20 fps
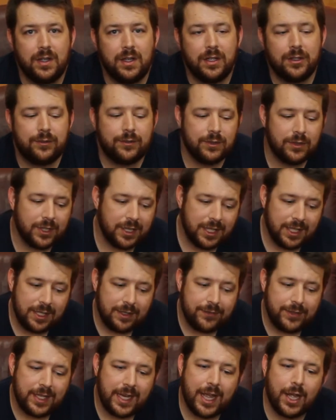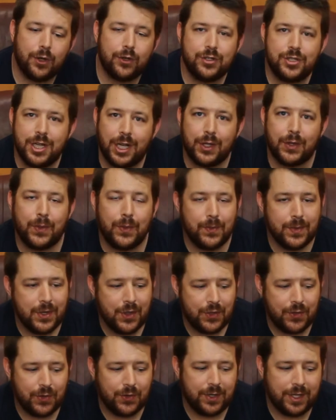If you're living out John
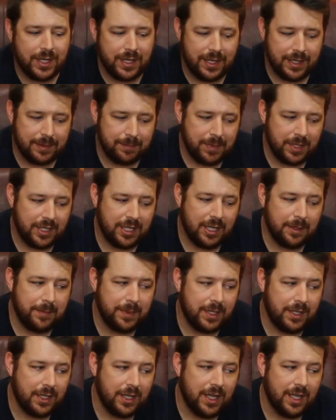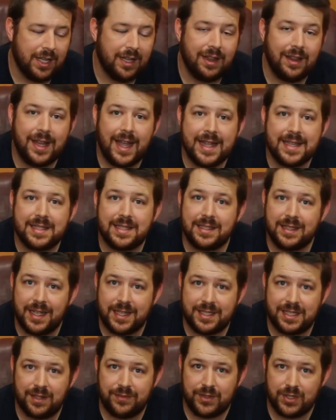3:30 and becoming less and
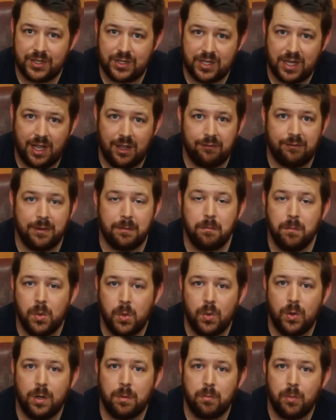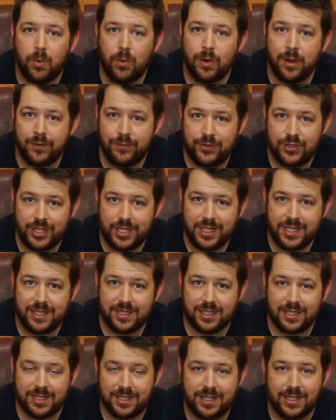less of yourself and more of
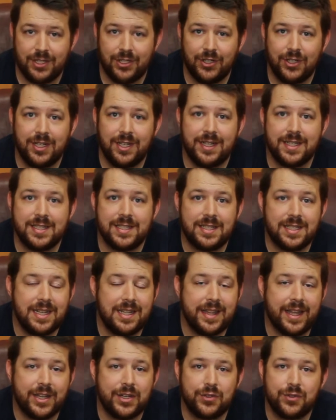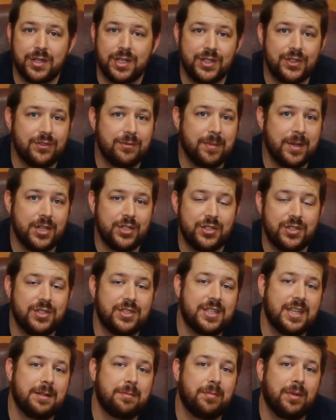Jesus, then you're going to see that transformation
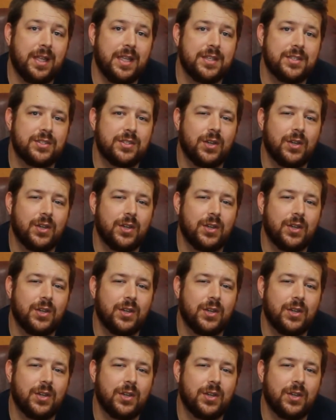take place.